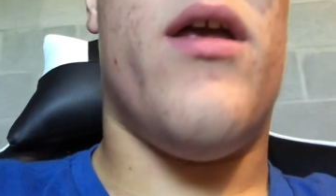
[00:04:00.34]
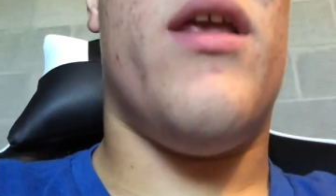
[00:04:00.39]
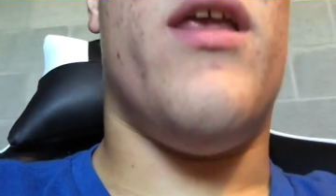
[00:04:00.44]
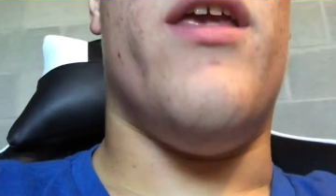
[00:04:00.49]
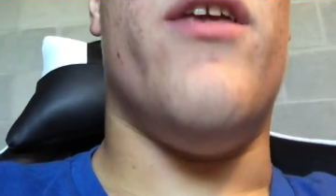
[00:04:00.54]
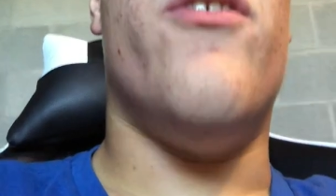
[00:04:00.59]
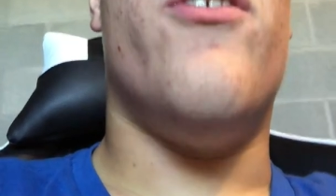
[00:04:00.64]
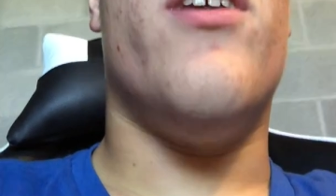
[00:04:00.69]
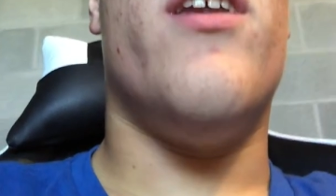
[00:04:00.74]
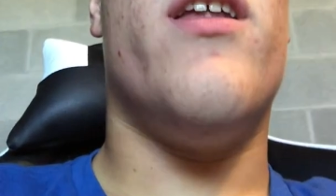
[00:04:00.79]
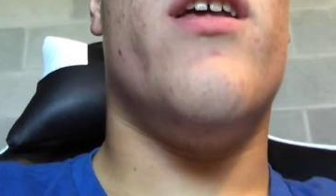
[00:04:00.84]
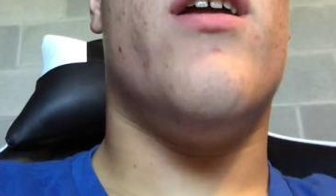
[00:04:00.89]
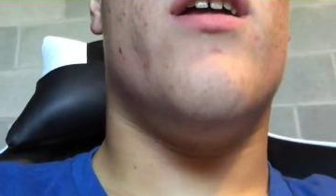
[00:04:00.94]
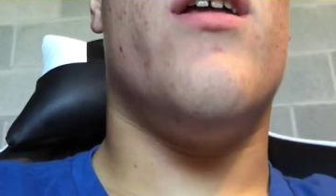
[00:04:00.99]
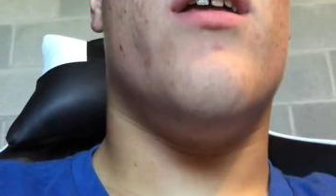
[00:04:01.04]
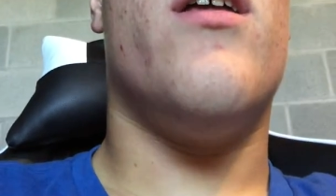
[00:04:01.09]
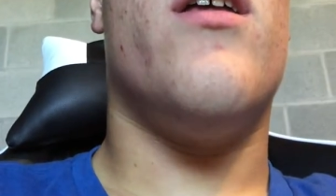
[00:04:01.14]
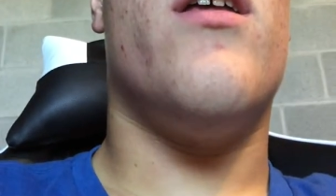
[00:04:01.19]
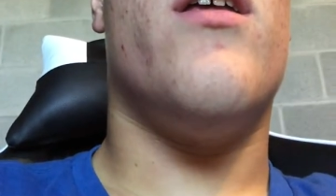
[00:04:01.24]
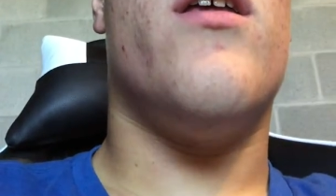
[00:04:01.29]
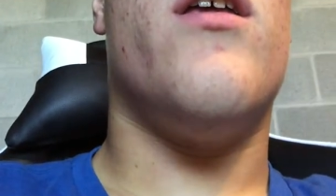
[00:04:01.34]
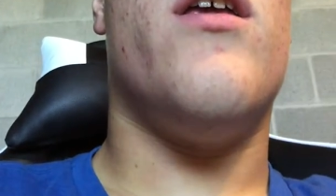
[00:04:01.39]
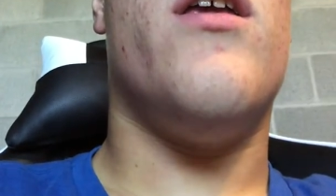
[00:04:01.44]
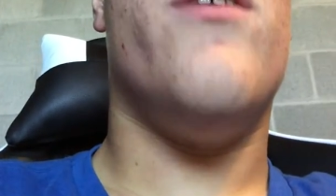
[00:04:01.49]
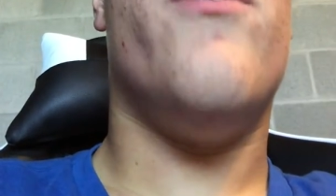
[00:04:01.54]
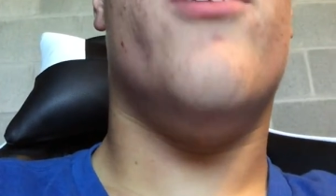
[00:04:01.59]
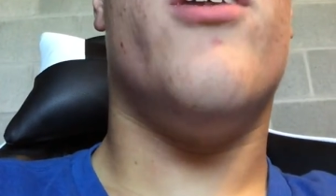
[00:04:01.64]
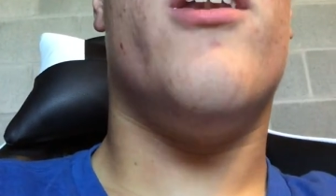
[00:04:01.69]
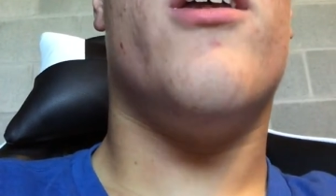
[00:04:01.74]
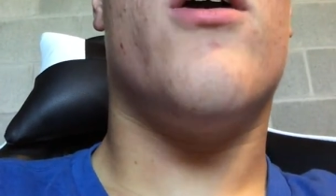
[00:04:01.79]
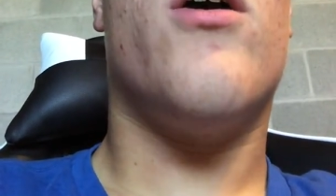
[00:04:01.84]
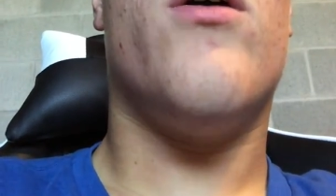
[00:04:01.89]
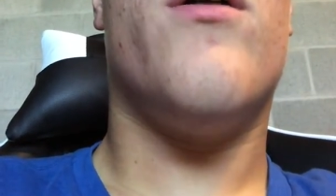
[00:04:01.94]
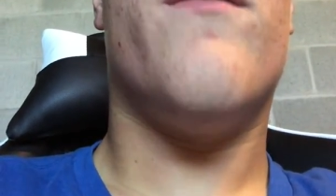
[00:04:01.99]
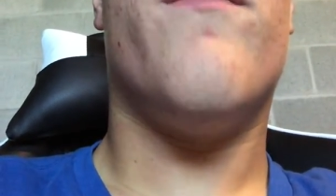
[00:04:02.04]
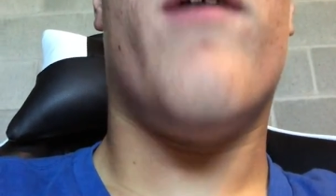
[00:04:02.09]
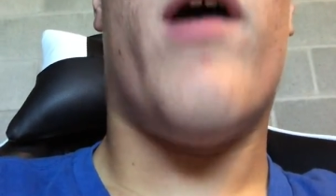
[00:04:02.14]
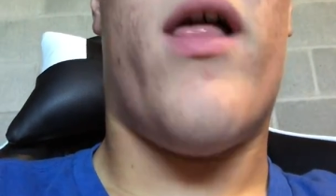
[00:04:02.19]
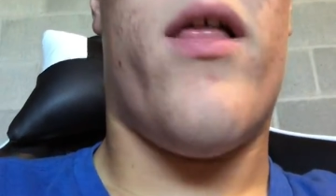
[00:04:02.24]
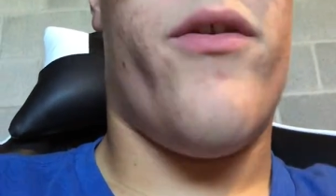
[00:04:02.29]
didn't go to
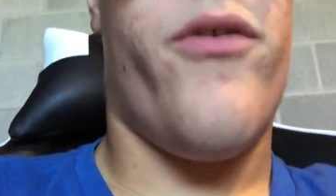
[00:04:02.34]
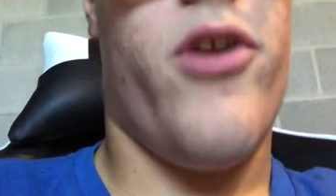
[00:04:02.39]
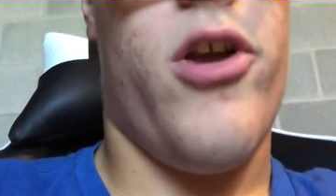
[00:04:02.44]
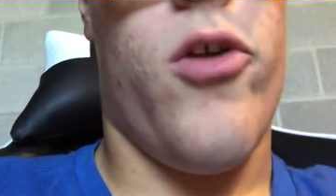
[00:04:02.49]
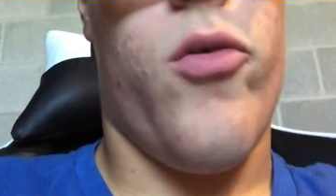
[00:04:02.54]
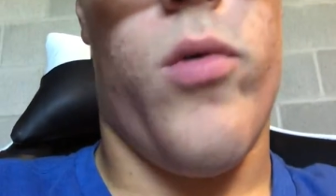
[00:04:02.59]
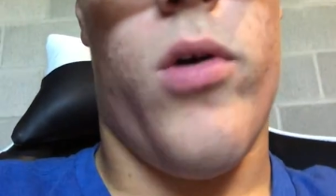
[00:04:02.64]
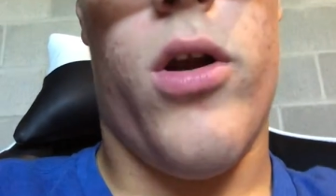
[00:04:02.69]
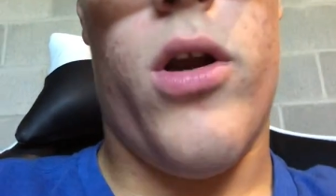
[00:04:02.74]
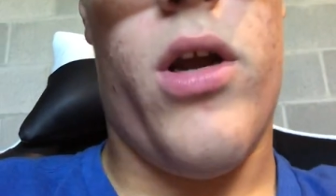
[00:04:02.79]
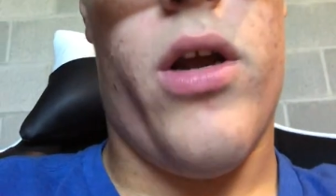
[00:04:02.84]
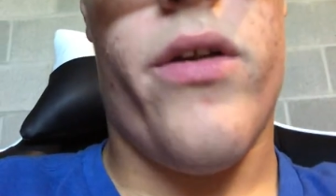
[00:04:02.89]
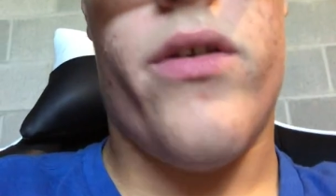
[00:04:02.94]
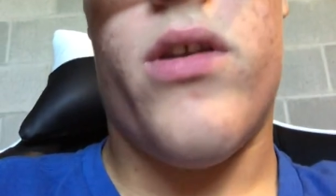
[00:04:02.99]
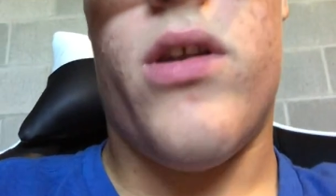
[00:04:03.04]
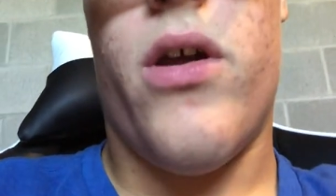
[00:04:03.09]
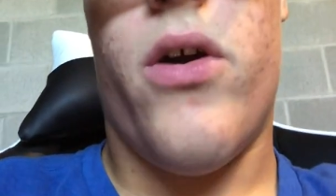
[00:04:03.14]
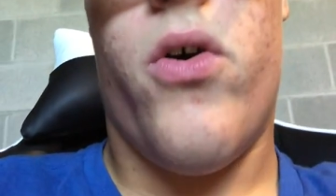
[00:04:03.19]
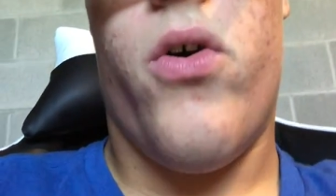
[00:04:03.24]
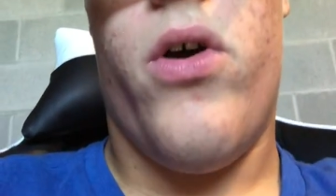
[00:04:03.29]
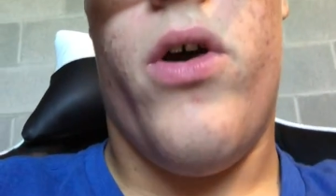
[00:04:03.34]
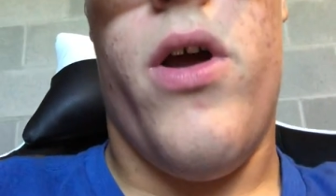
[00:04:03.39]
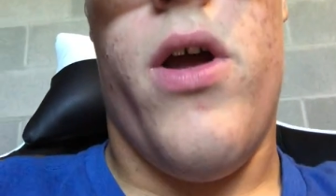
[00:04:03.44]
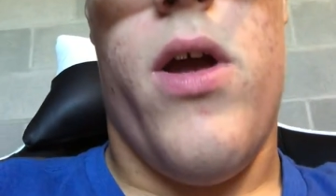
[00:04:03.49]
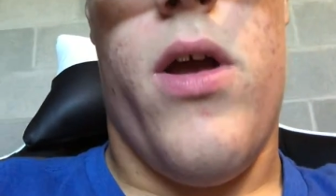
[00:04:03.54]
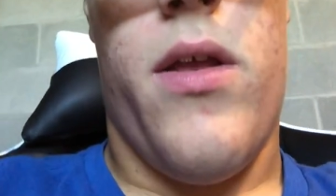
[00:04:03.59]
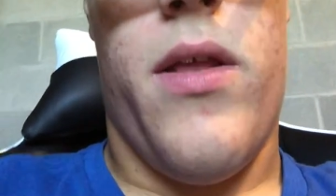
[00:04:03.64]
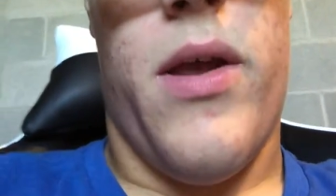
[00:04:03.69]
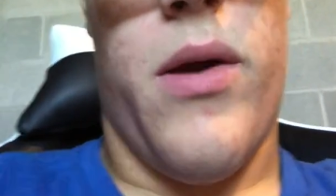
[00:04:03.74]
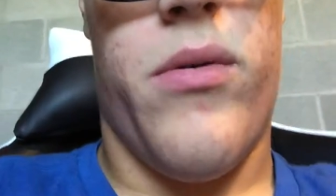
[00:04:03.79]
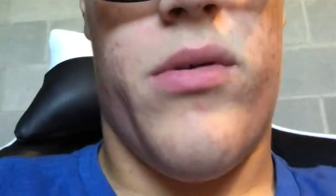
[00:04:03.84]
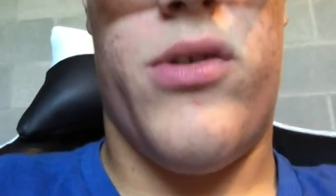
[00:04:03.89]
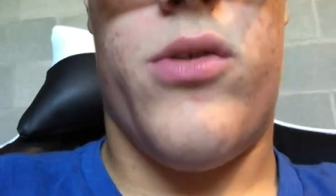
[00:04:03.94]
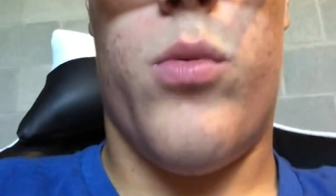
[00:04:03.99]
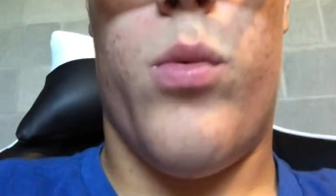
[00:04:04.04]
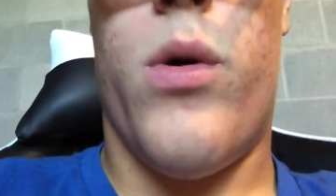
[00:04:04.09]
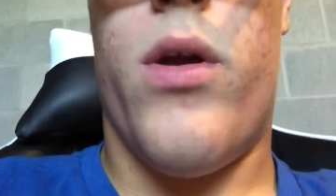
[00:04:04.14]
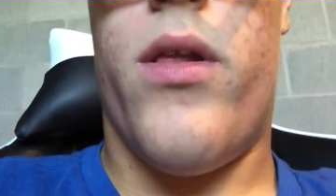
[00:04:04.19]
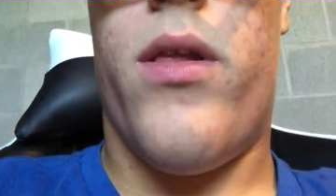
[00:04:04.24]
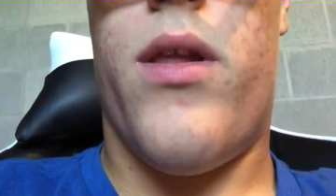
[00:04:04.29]
voluntary workouts, though. That was the
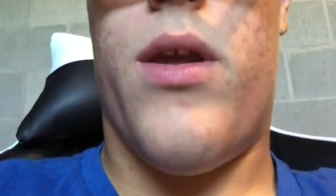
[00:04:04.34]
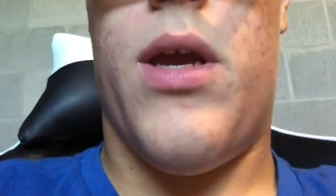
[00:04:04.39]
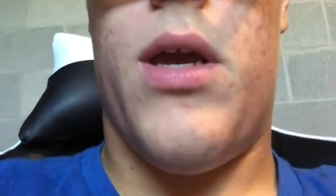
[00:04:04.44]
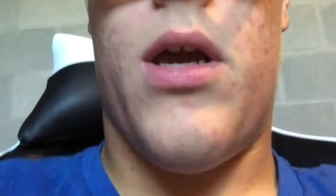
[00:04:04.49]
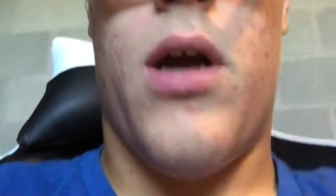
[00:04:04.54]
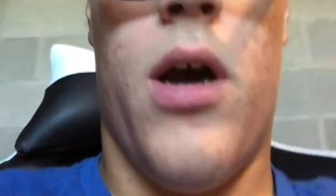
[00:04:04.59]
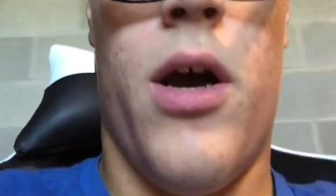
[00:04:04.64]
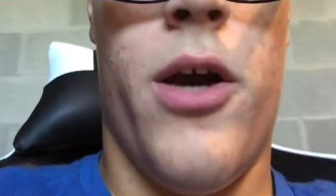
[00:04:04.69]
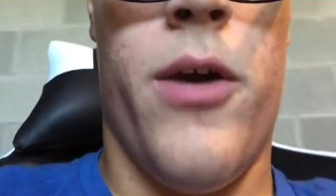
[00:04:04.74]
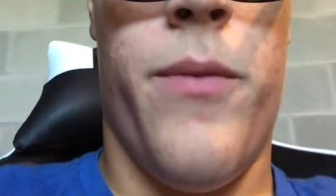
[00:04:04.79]
one thing.